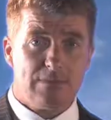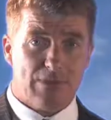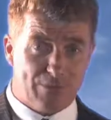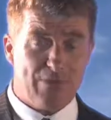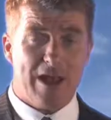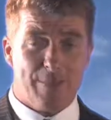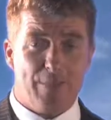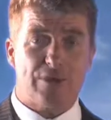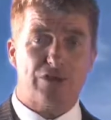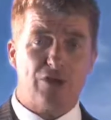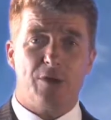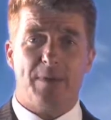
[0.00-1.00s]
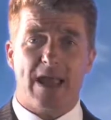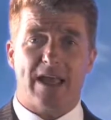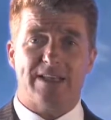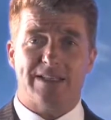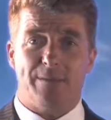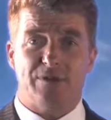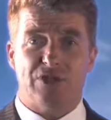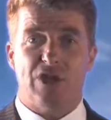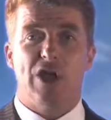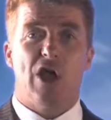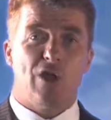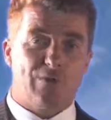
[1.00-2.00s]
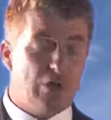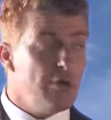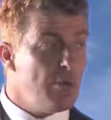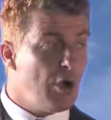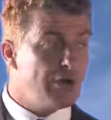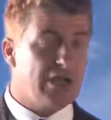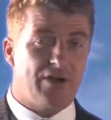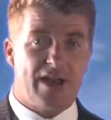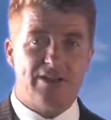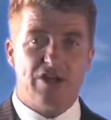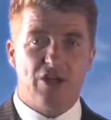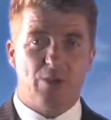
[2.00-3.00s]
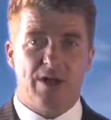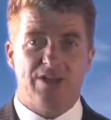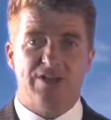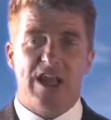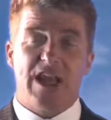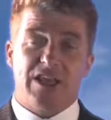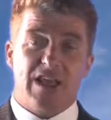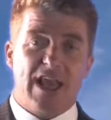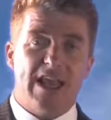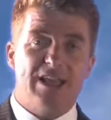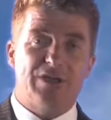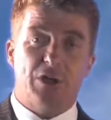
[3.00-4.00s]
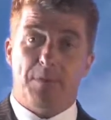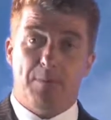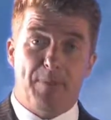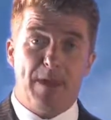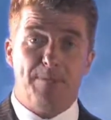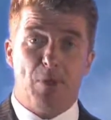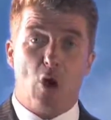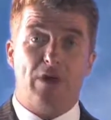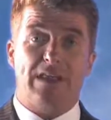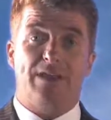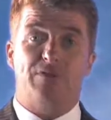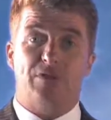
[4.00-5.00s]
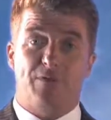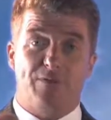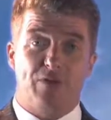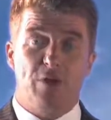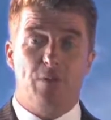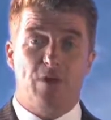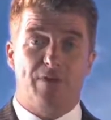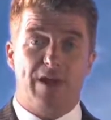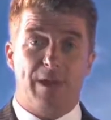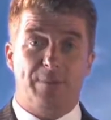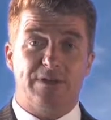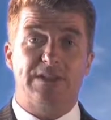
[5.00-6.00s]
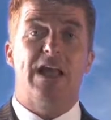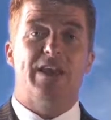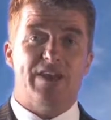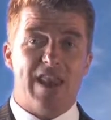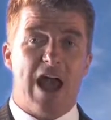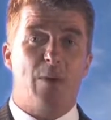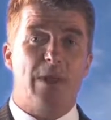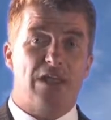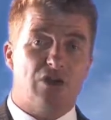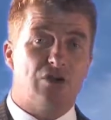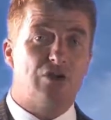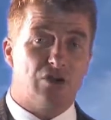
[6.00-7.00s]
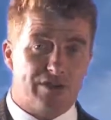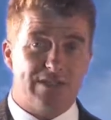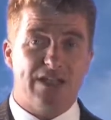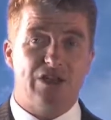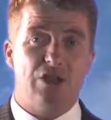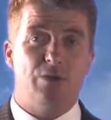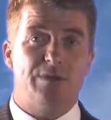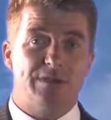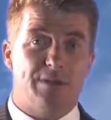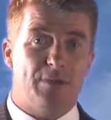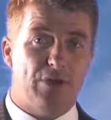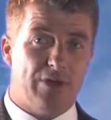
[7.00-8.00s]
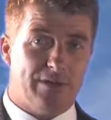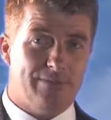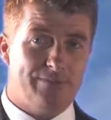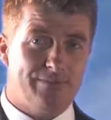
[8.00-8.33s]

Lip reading: The fire point's got to be a higher temperature, a few more degrees. In other words, you heat it up a bit more and it gives off a few more vapours. Now it can continue to burn.